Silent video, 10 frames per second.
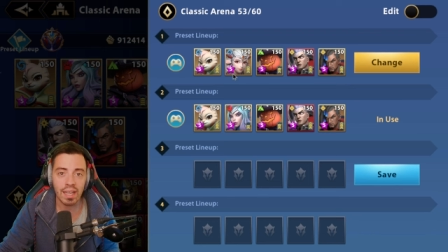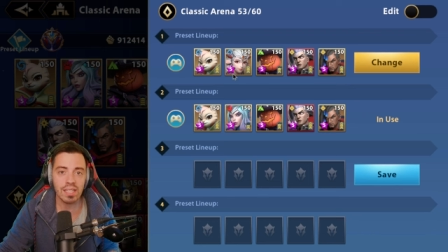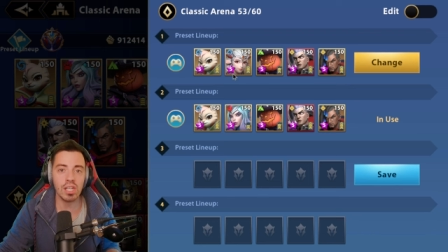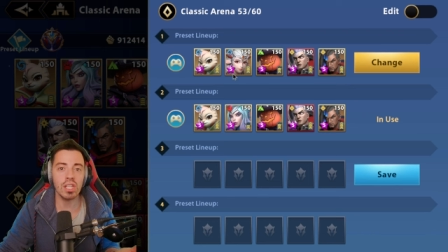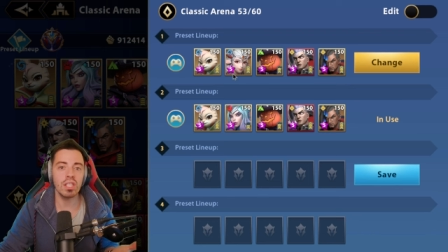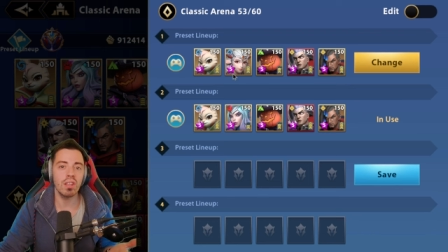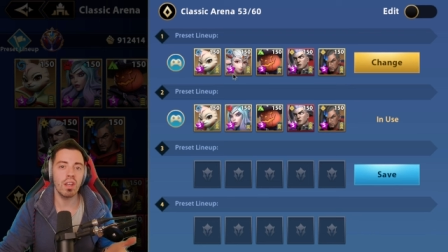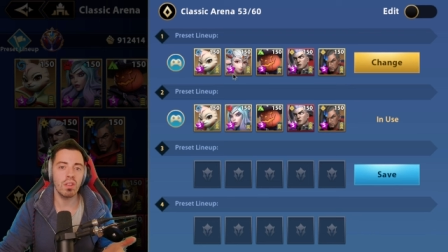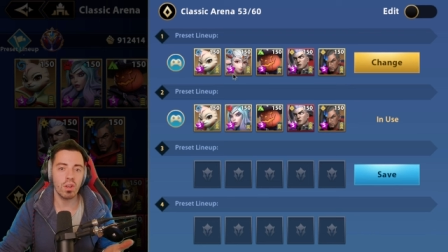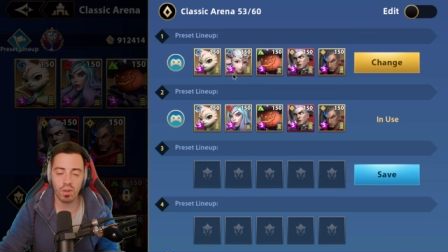She is
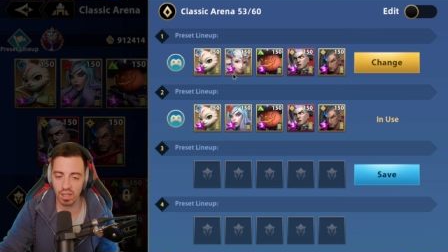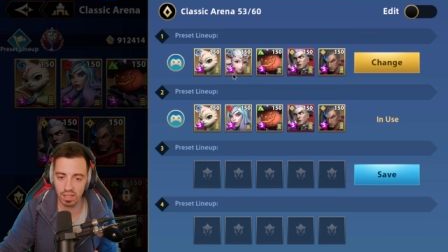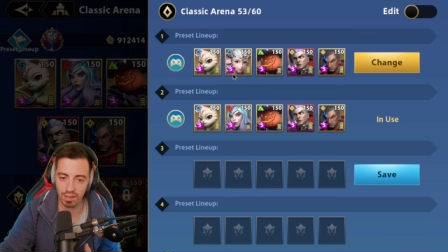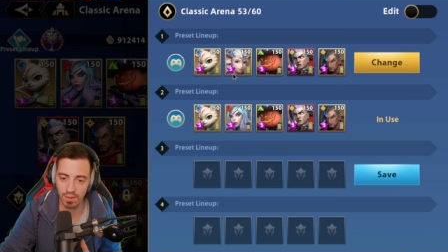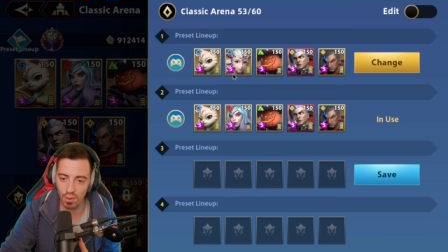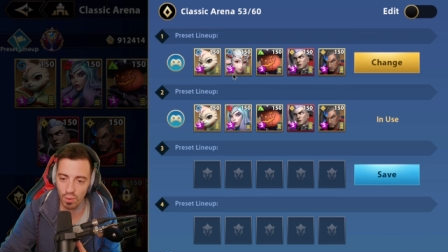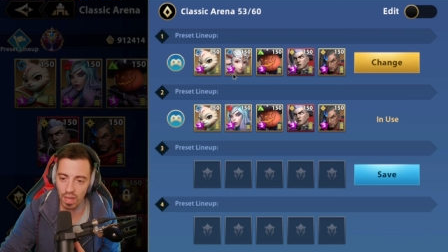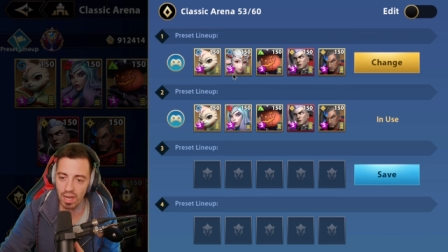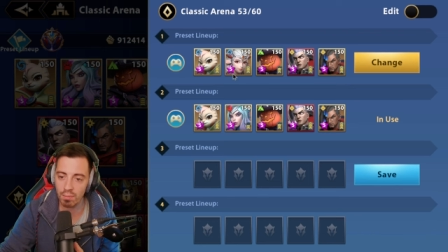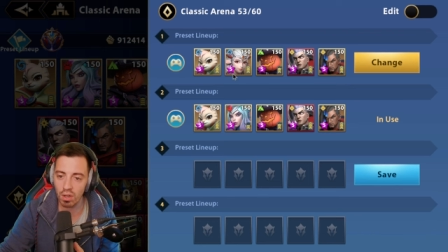another great hero
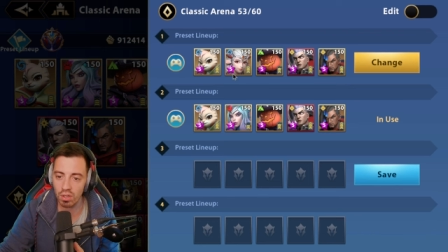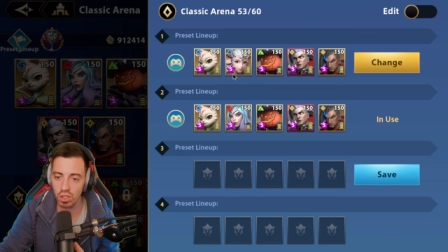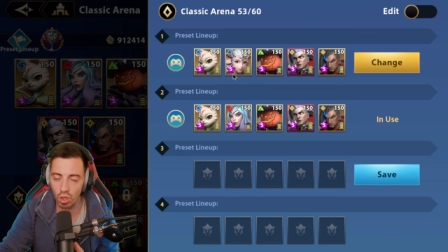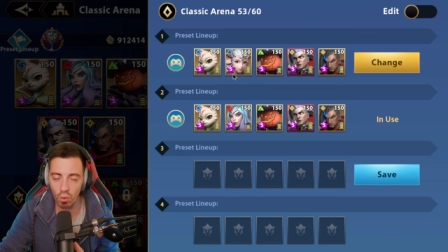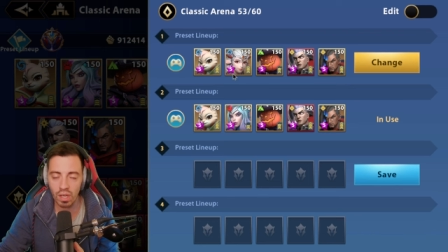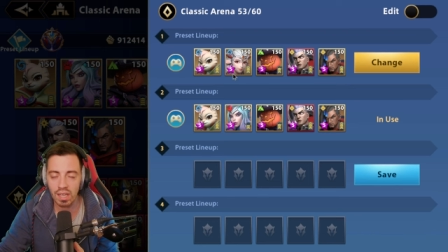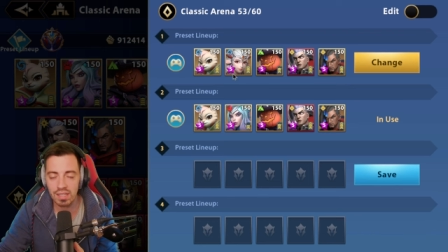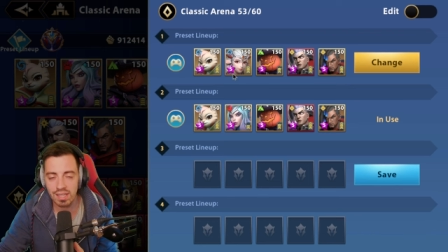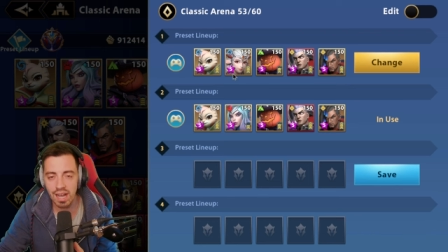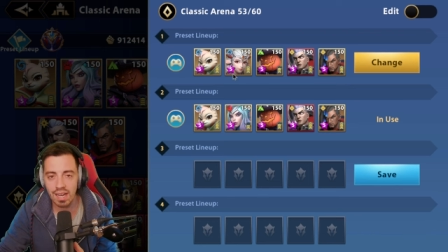and I'm gonna showcase
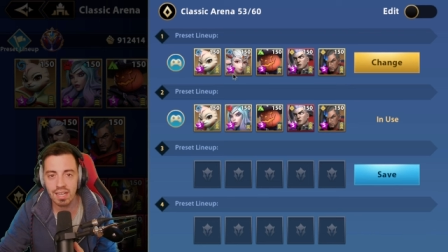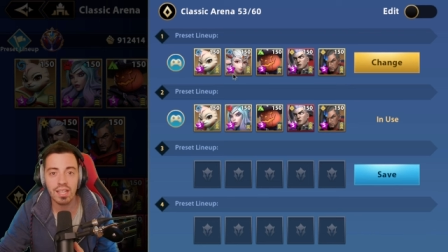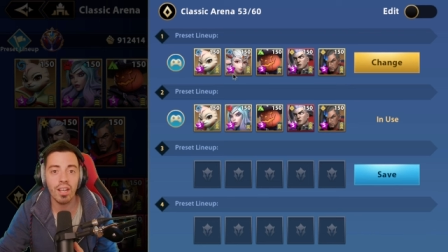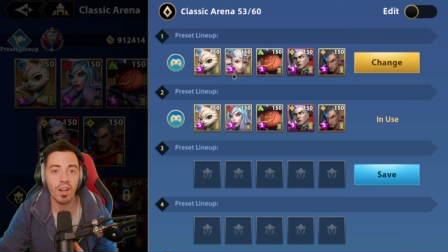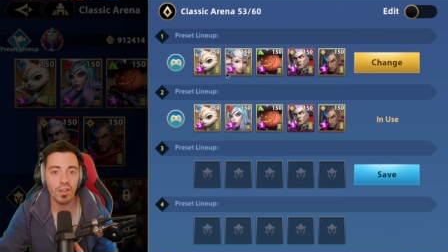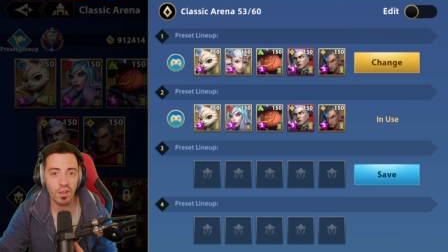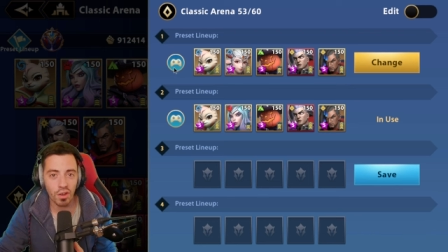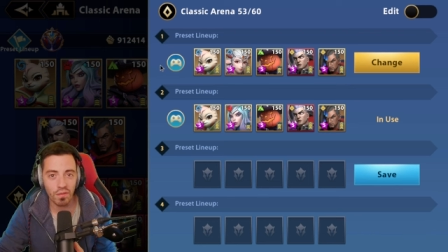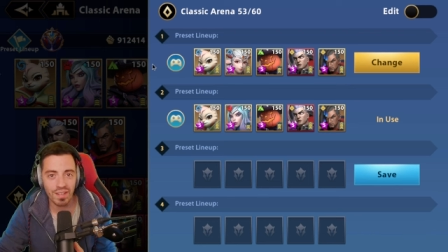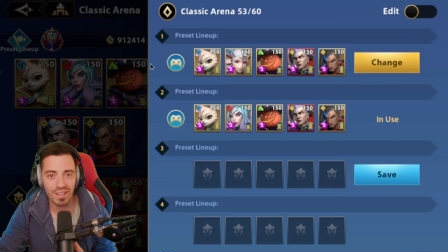that in
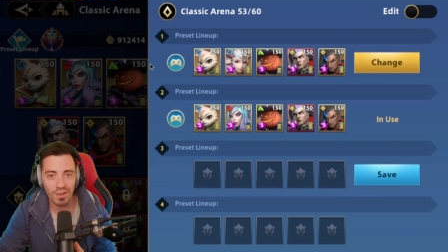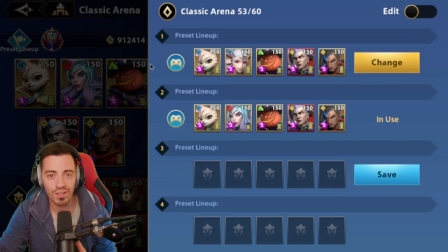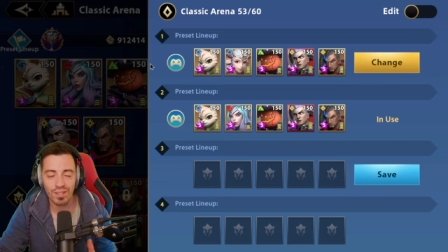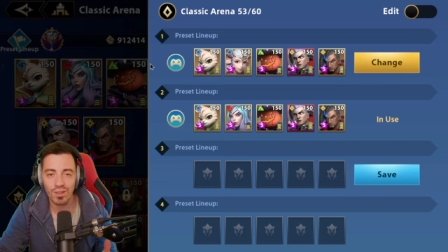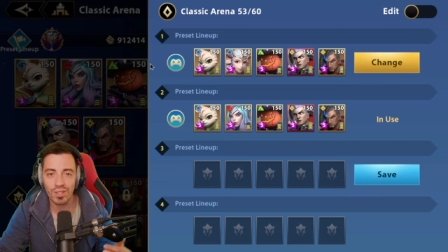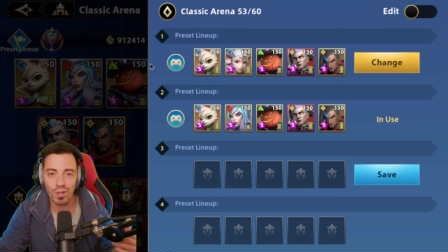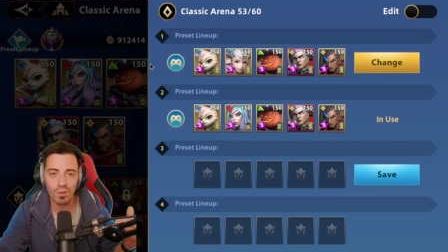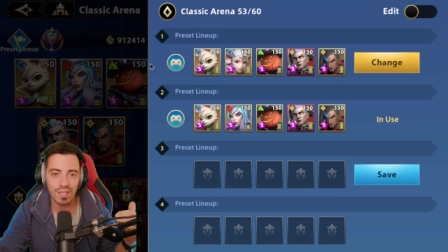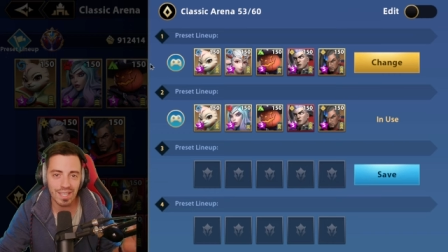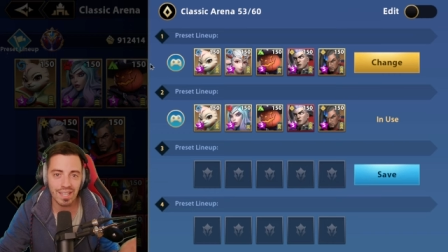another video. so
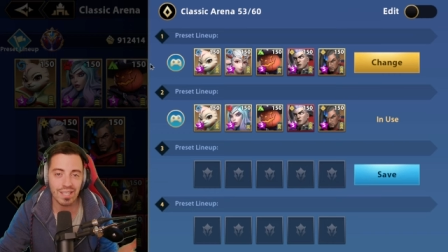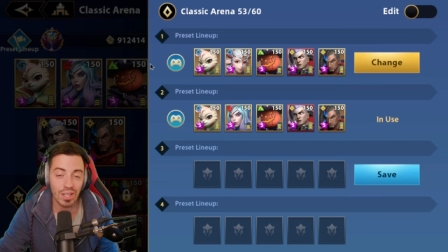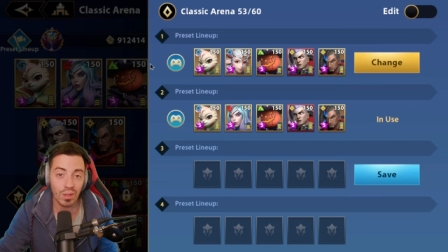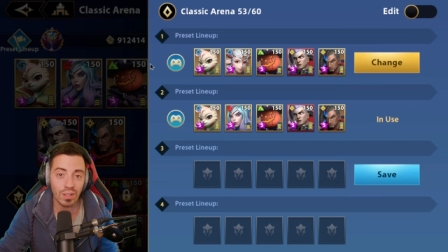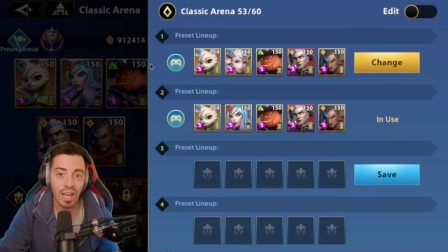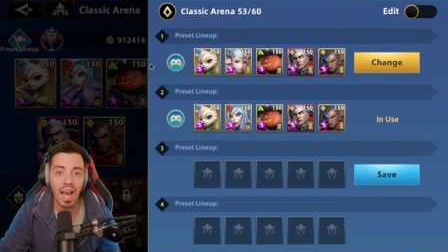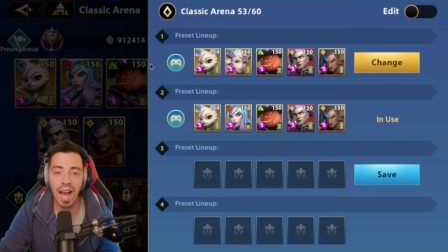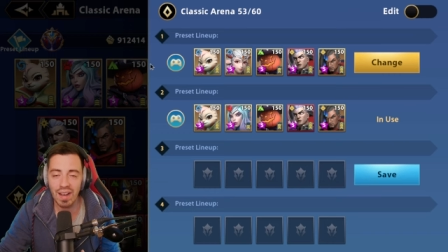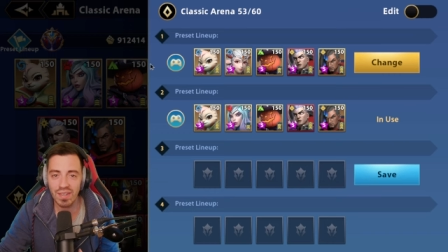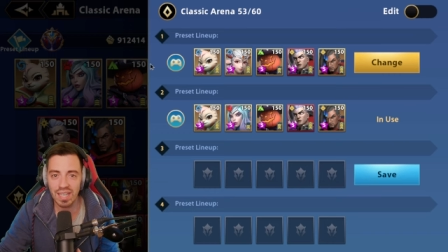stay tuned,
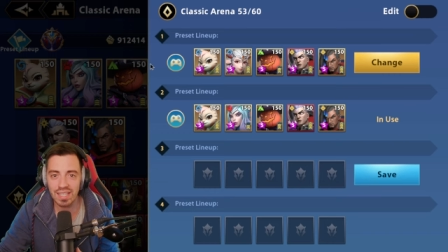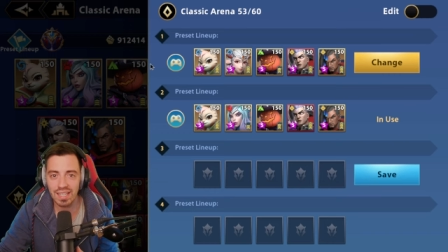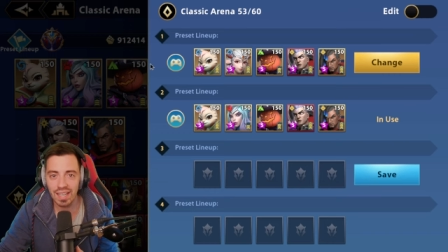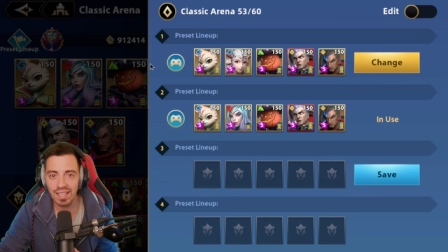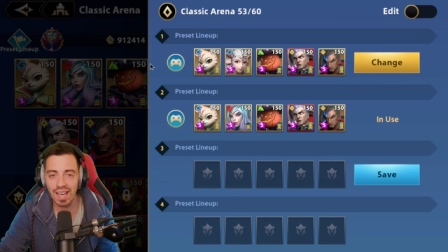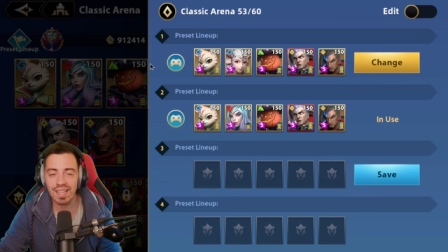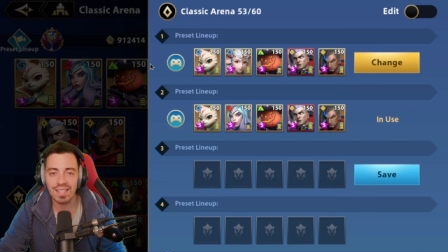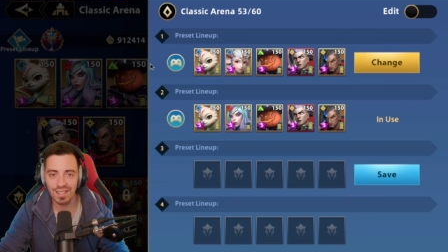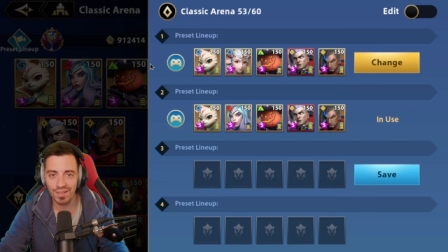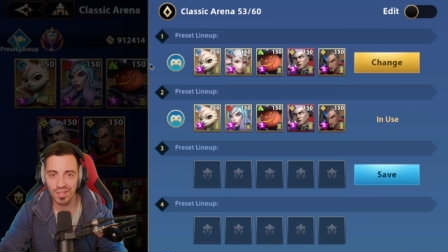have a nice day and
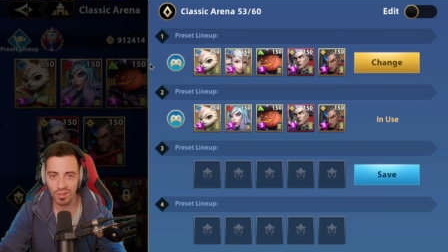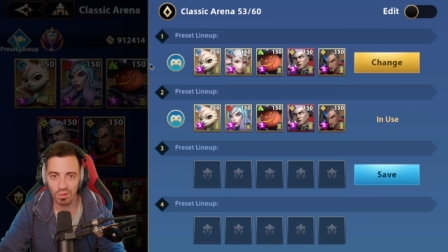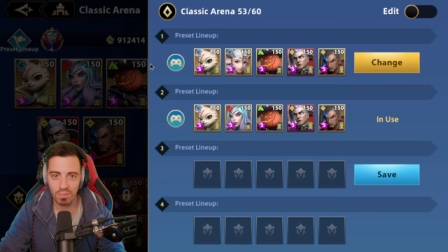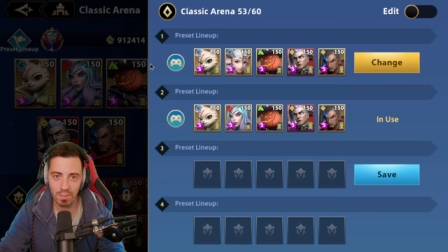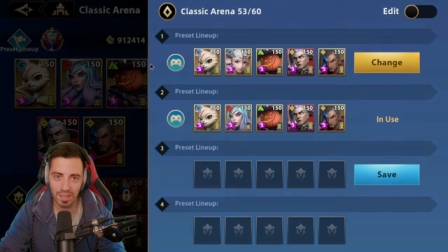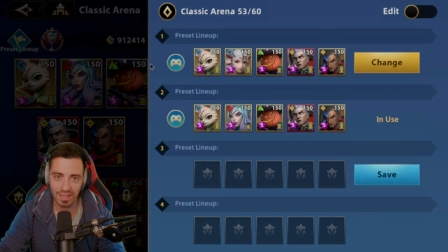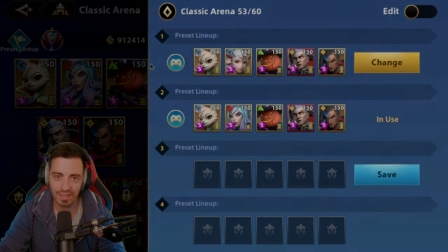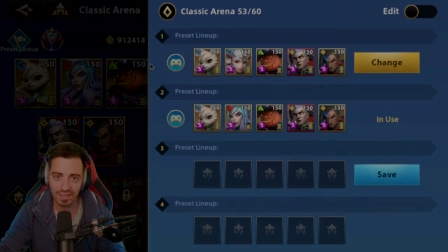see you soon, bye bye.